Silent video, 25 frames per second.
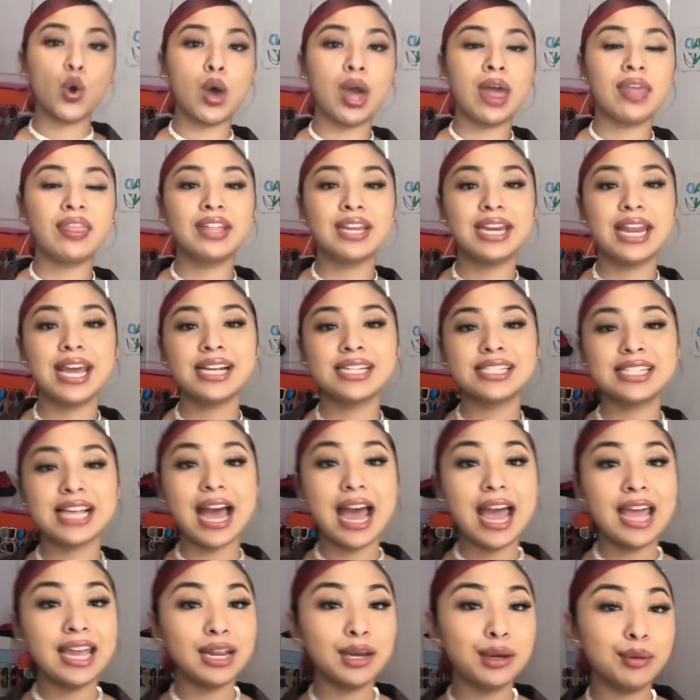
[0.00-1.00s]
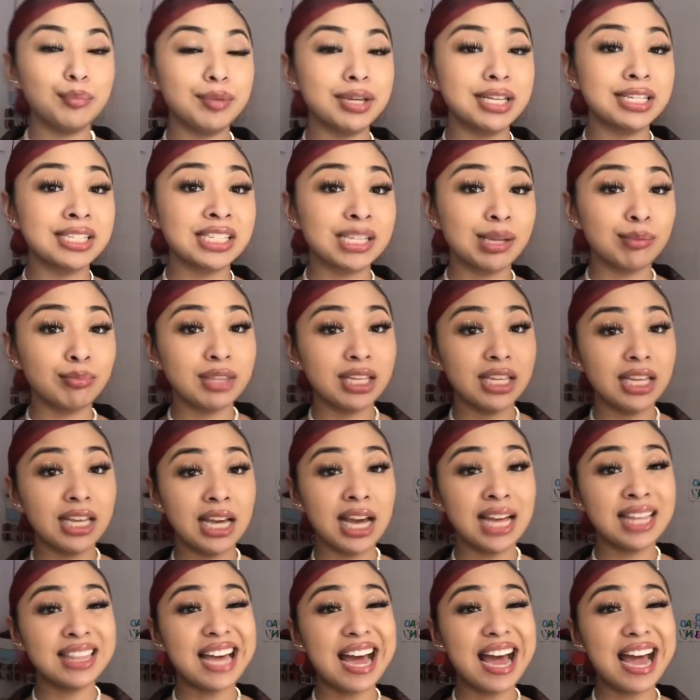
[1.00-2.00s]
the next item is something
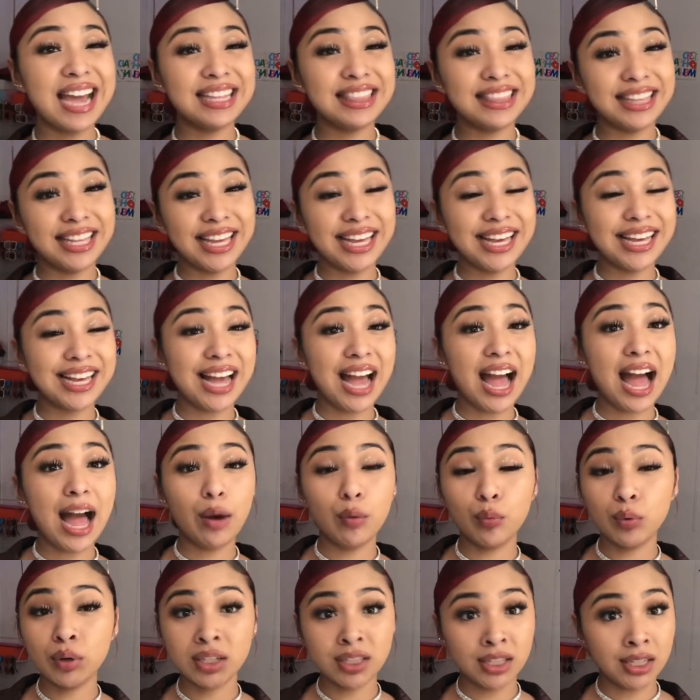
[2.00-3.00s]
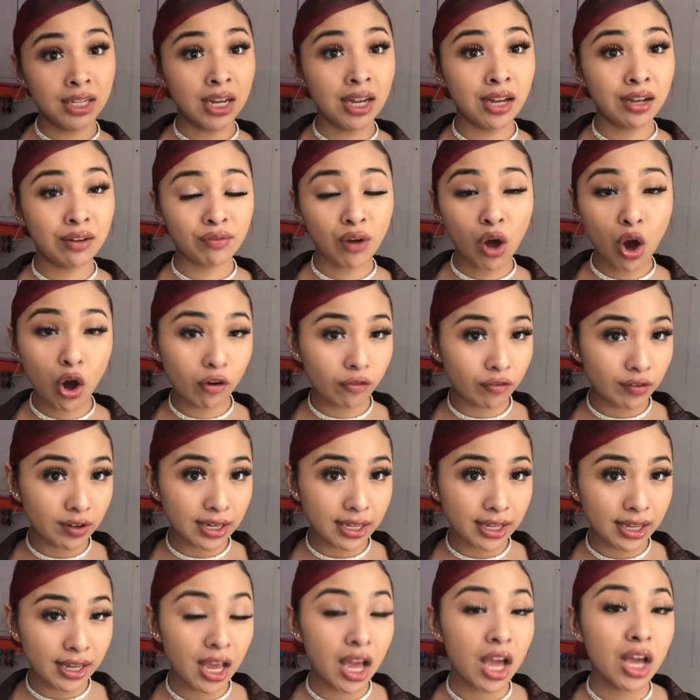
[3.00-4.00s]
that I think I will love,
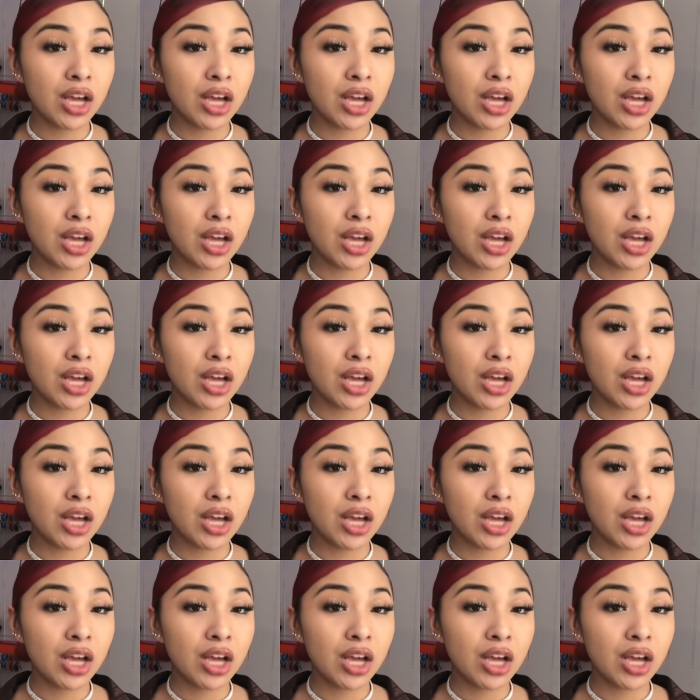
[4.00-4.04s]
hopefully.